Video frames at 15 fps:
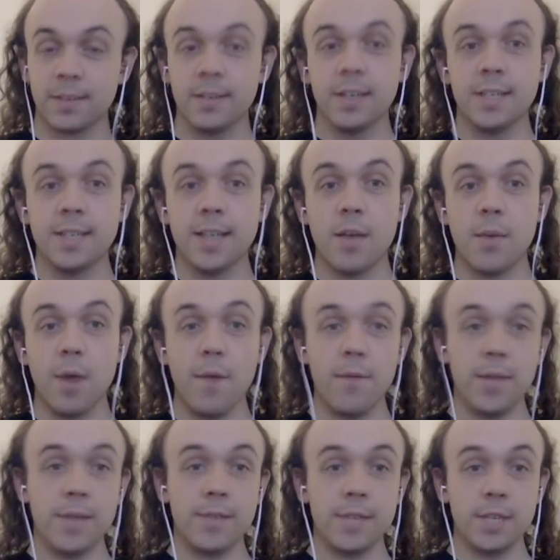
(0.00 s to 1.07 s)
So
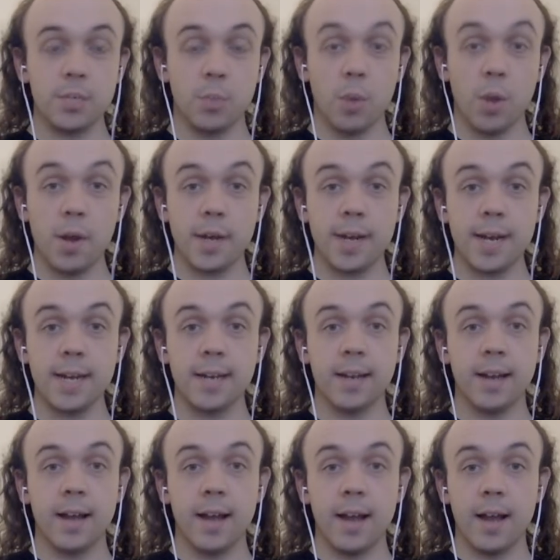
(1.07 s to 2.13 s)
hopefully everything's working
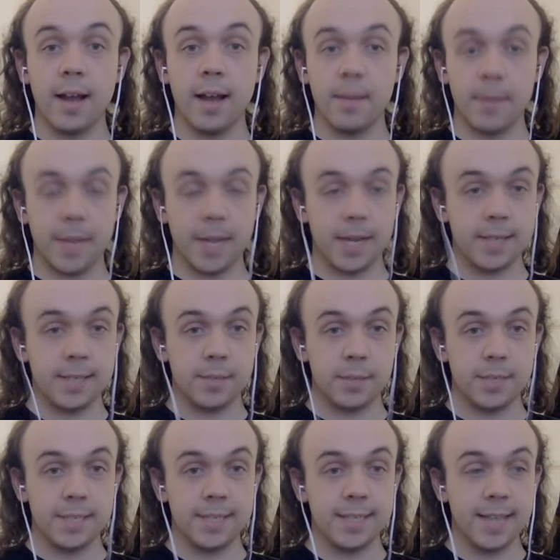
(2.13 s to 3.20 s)
as it
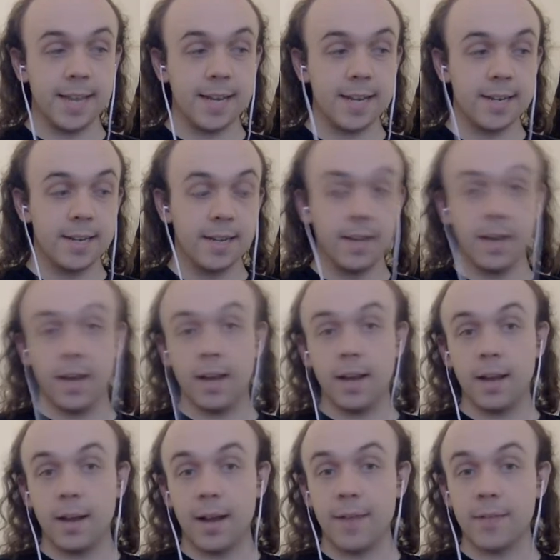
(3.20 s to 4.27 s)
was intended.
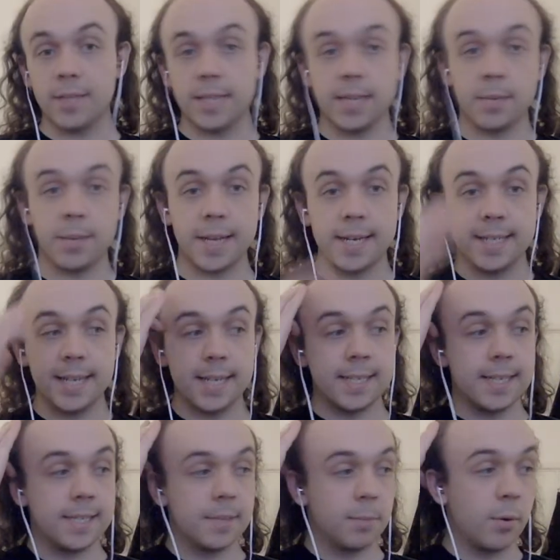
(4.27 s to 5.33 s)
I haven't tinkered with any
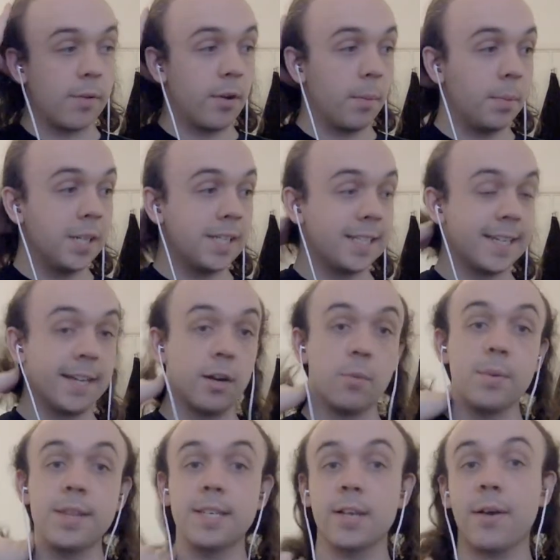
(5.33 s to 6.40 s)
settings, but we've got plenty to get
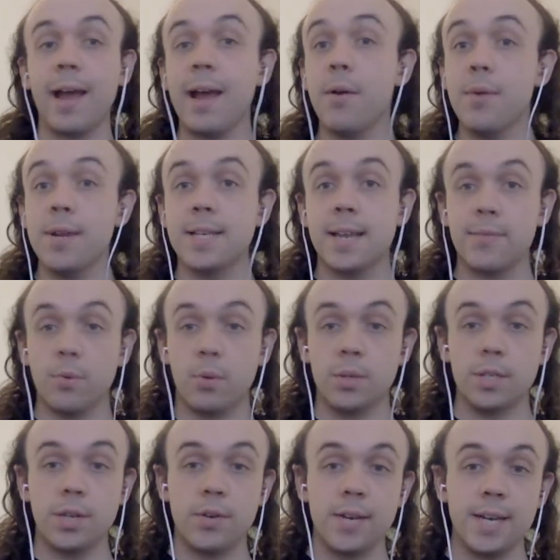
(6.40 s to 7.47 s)
on with. So how is
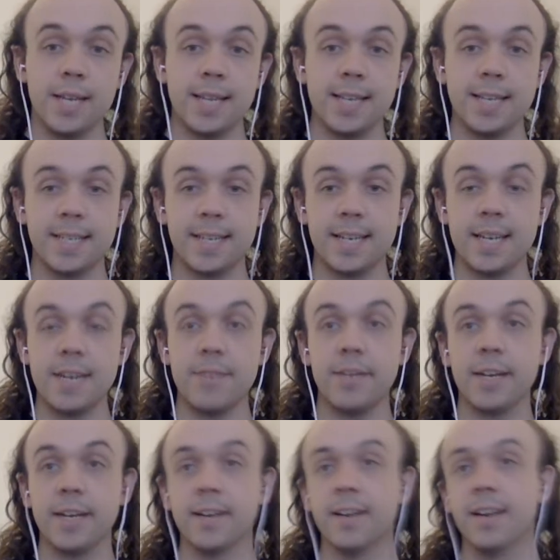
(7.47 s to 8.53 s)
everyone doing it this
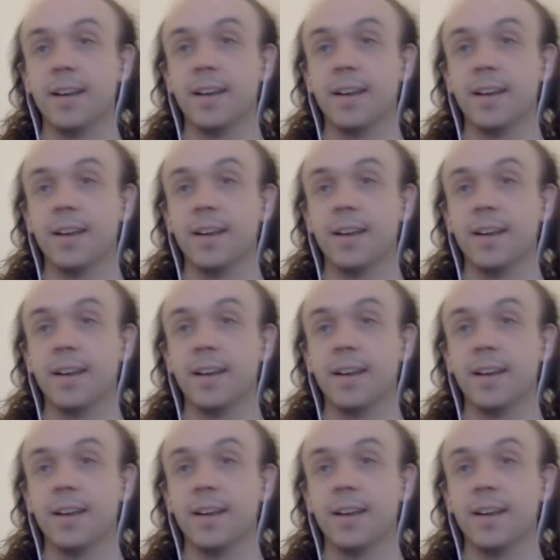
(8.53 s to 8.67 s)
evening?